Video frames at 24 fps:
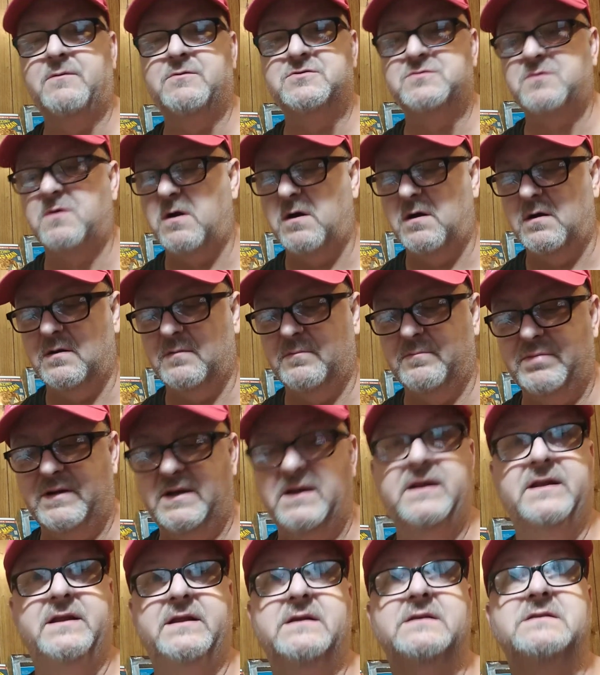I was wrong,
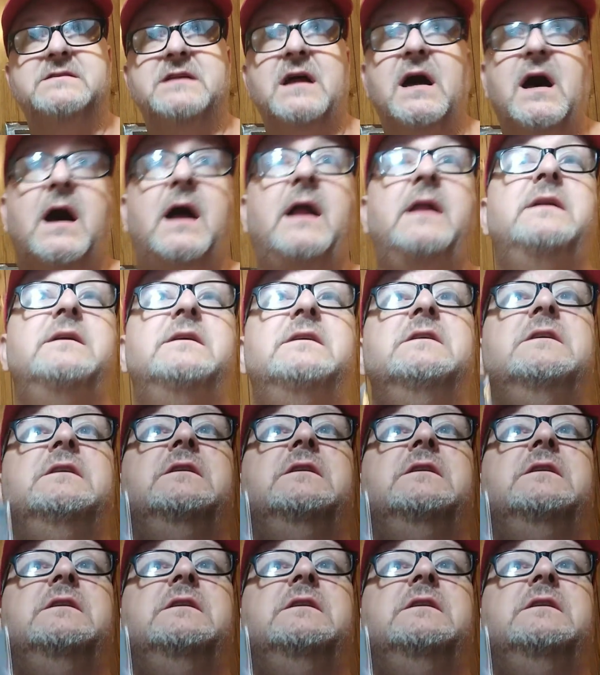but it is not.